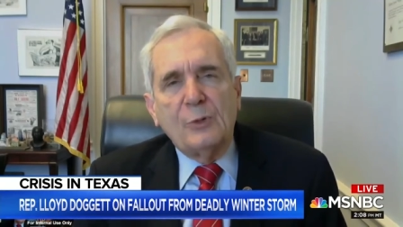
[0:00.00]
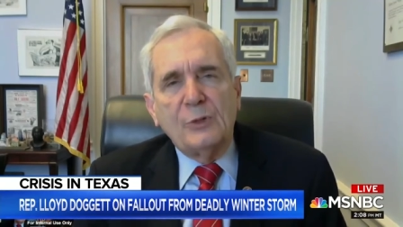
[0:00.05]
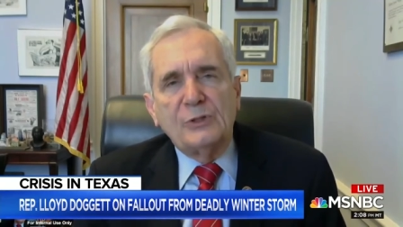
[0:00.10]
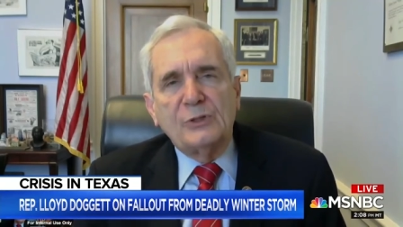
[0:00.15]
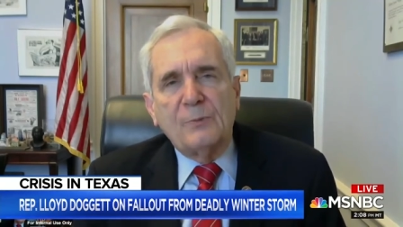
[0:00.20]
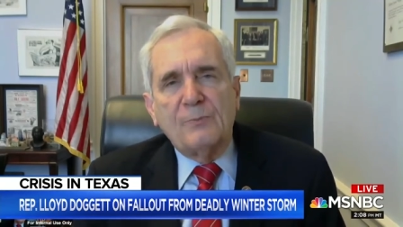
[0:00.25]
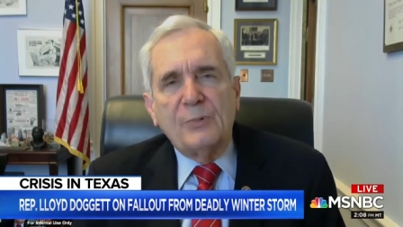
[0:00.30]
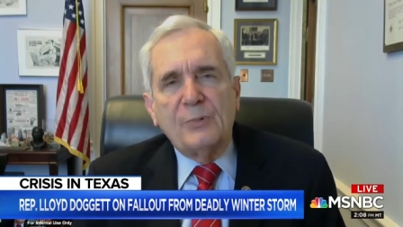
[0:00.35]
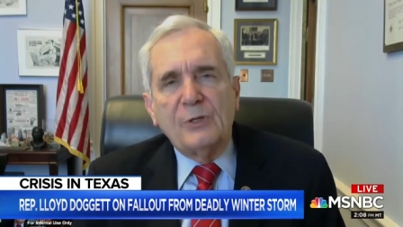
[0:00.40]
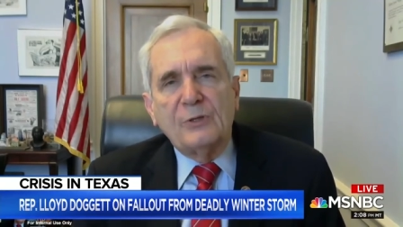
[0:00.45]

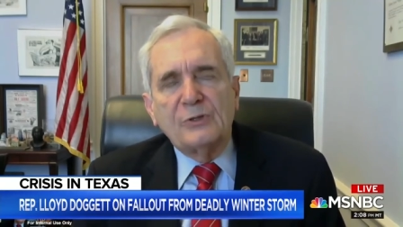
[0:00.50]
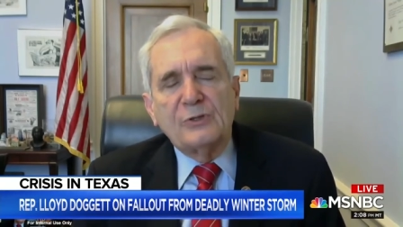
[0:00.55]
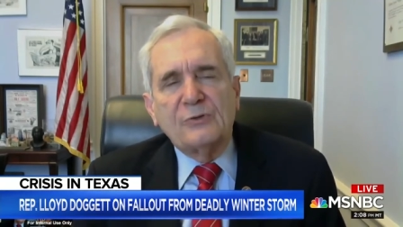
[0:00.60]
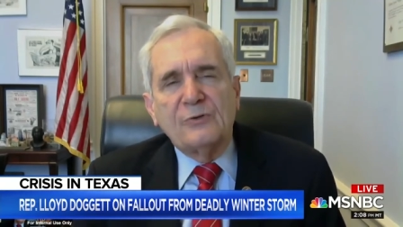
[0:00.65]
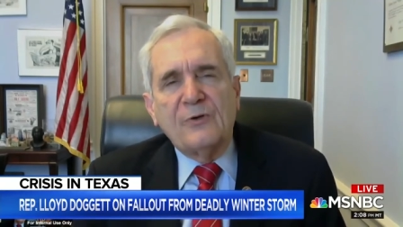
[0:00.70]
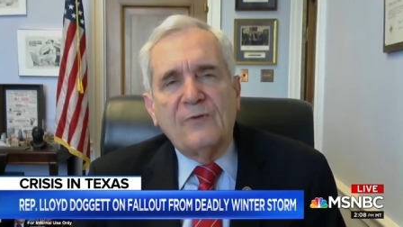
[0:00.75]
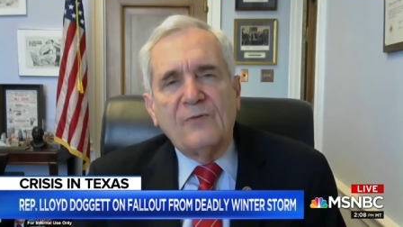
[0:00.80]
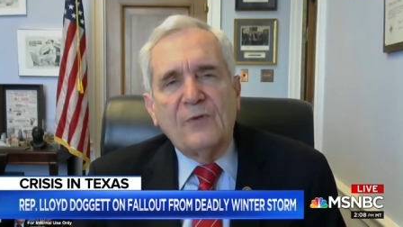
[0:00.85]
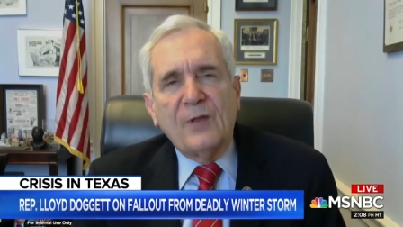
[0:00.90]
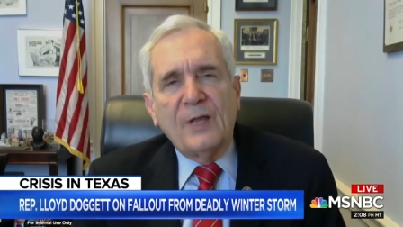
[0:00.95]
which appears
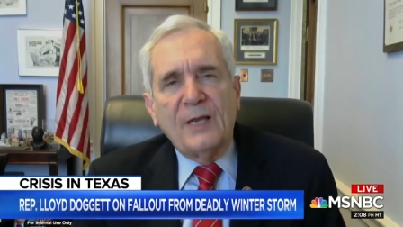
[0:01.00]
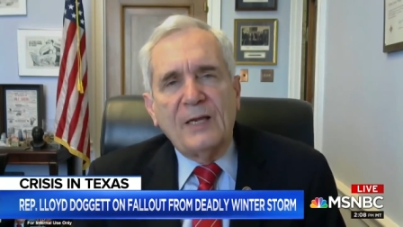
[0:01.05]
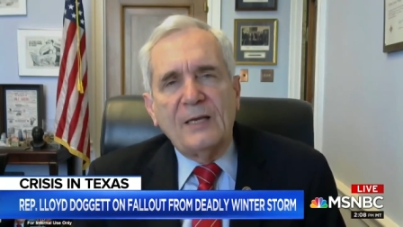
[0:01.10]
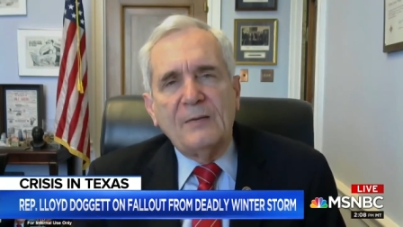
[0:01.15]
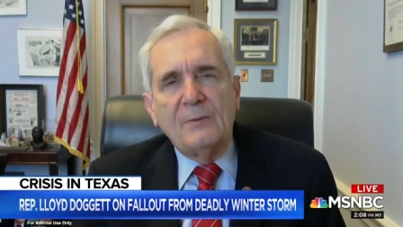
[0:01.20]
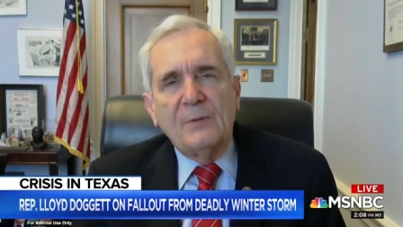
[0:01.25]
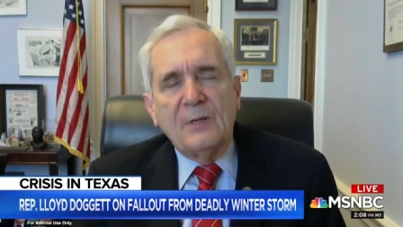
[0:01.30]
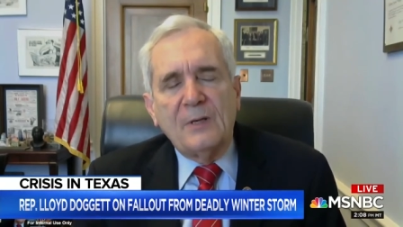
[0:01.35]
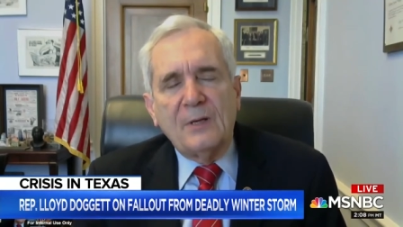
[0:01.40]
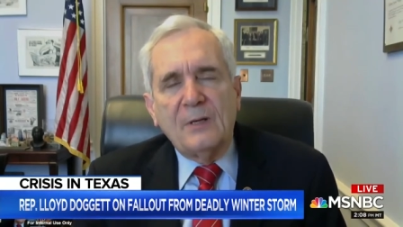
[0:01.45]
to have led
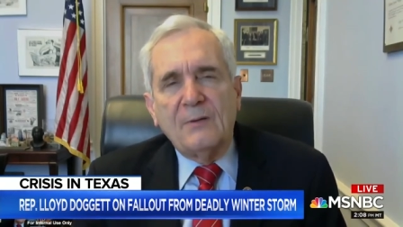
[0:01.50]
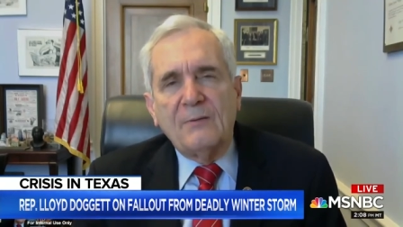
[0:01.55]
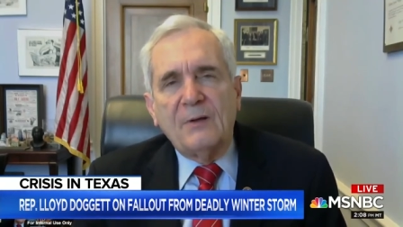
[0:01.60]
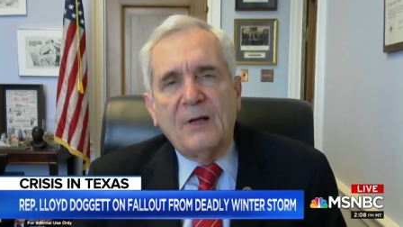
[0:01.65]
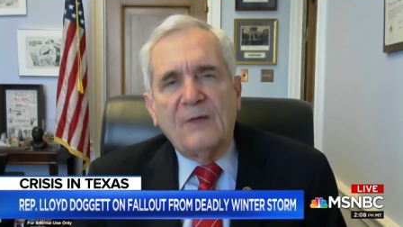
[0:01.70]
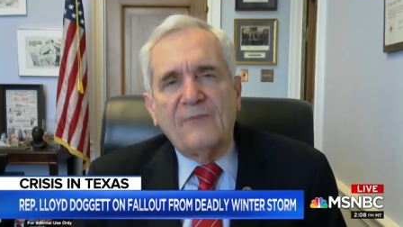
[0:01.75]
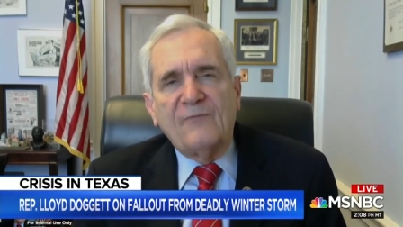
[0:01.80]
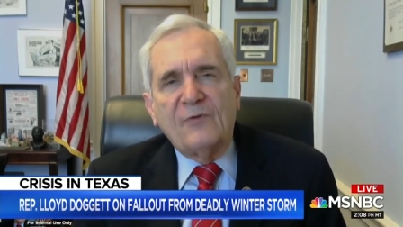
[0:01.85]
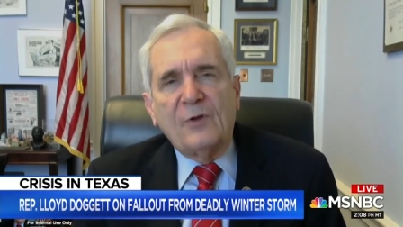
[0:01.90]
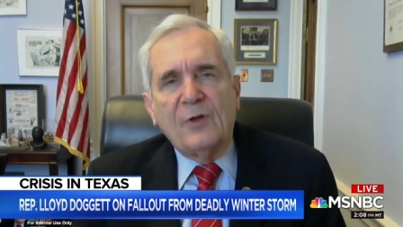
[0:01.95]
in a,
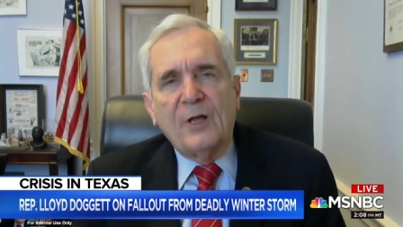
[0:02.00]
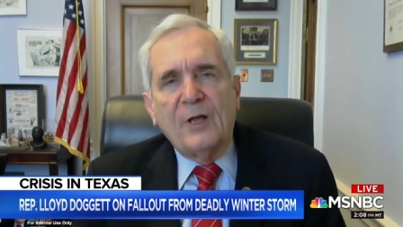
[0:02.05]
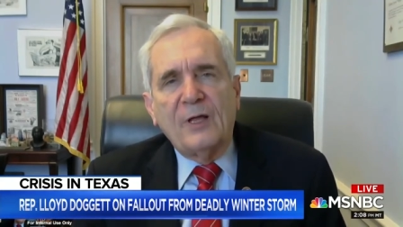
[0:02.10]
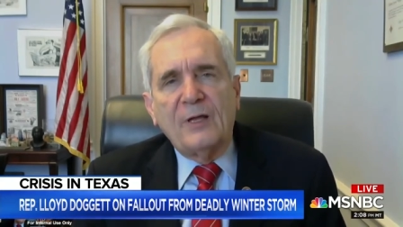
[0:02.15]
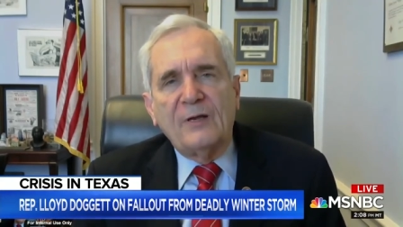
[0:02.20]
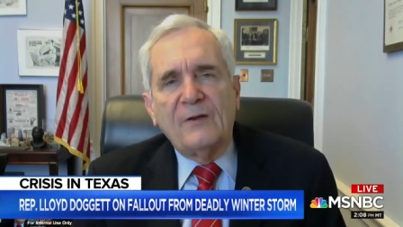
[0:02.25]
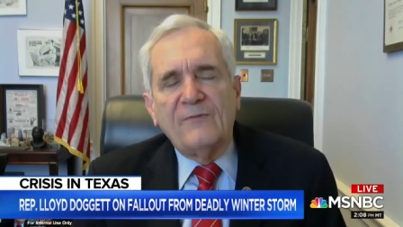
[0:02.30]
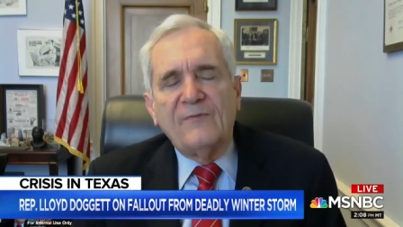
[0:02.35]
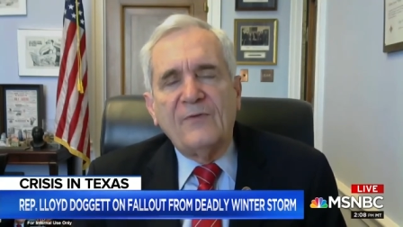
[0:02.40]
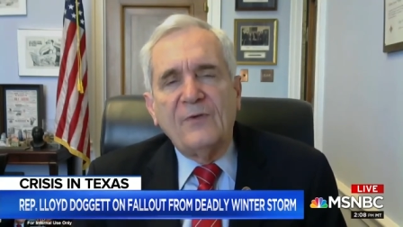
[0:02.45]
a
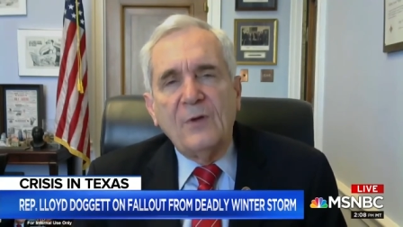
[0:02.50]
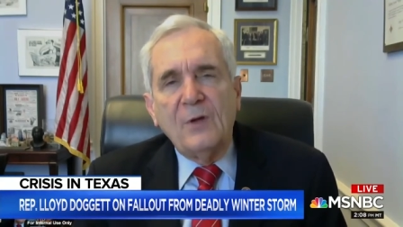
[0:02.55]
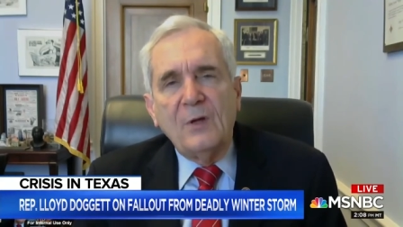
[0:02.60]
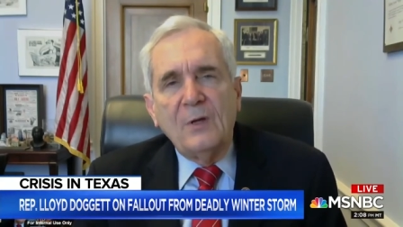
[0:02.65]
flood of,